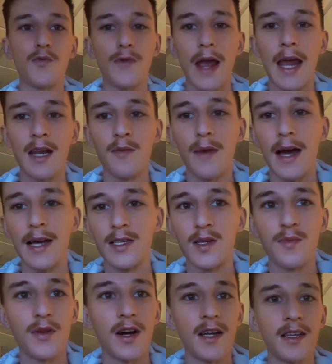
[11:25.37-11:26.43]
randomizer
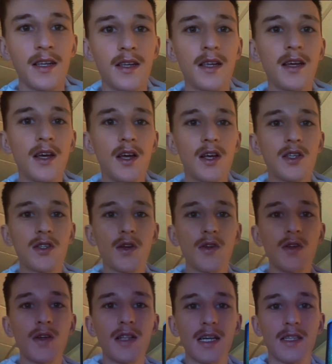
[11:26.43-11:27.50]
button. So
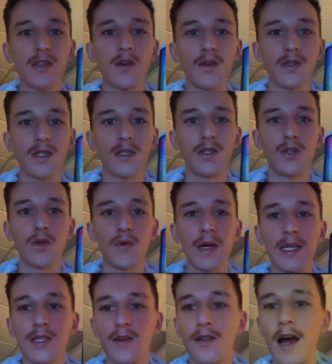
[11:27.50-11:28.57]
you click those two
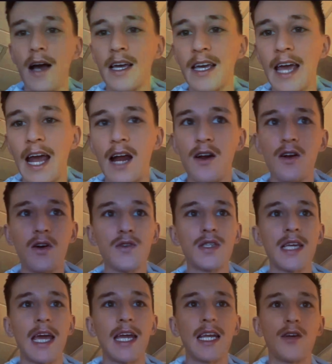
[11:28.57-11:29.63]
interlocking arrows
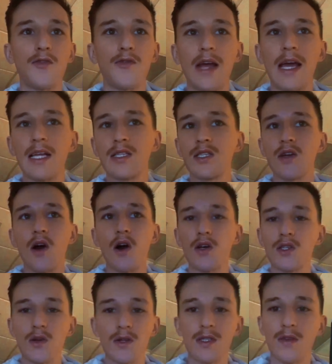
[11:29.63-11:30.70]
and it creates all
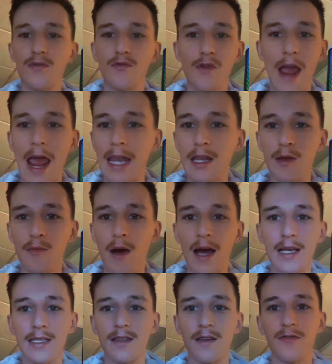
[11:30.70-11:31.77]
sorts of
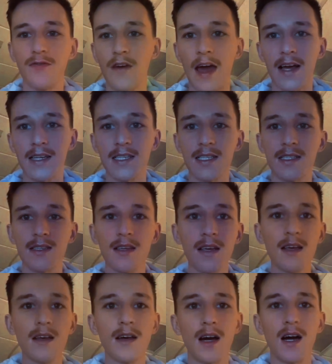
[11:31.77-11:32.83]
randomized effects,
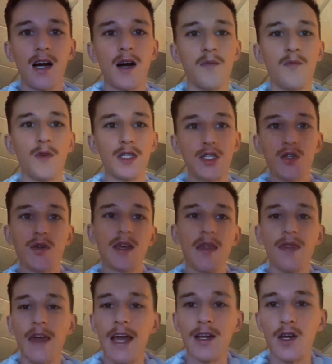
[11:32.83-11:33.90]
which you can
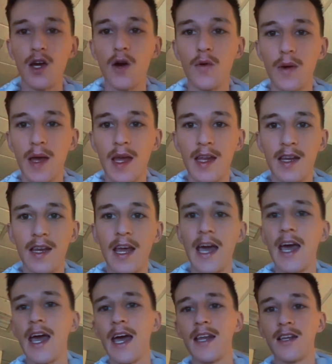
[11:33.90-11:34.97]
then go in and